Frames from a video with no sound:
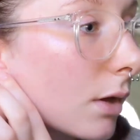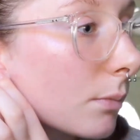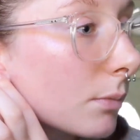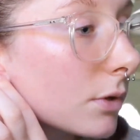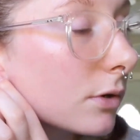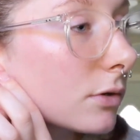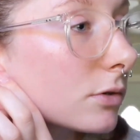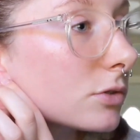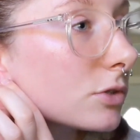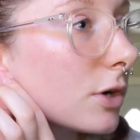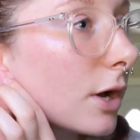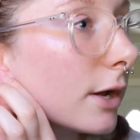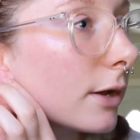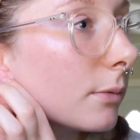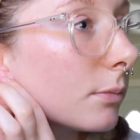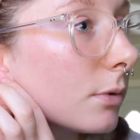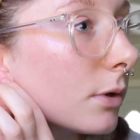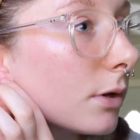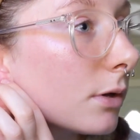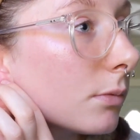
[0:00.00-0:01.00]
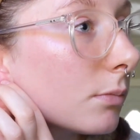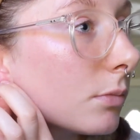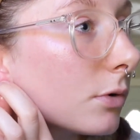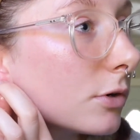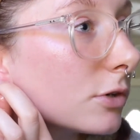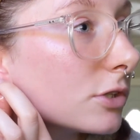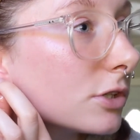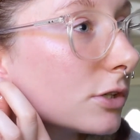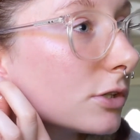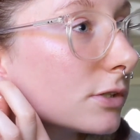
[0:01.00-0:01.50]
I'm going to try to
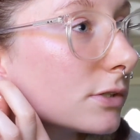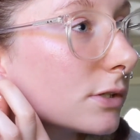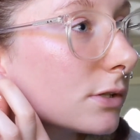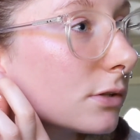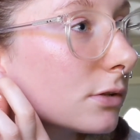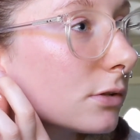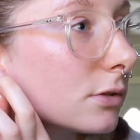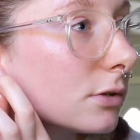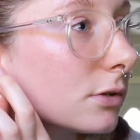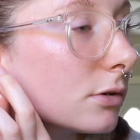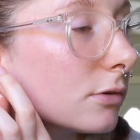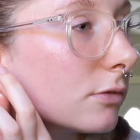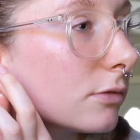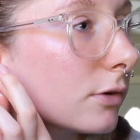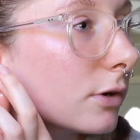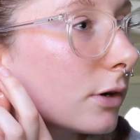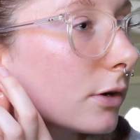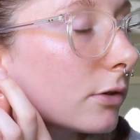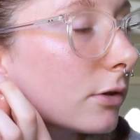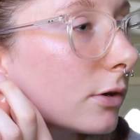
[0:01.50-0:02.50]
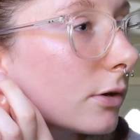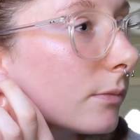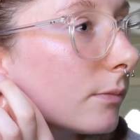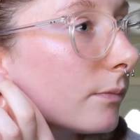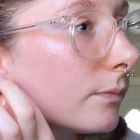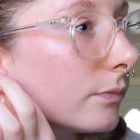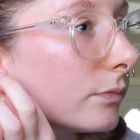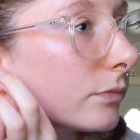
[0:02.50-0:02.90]
push it just a little farther.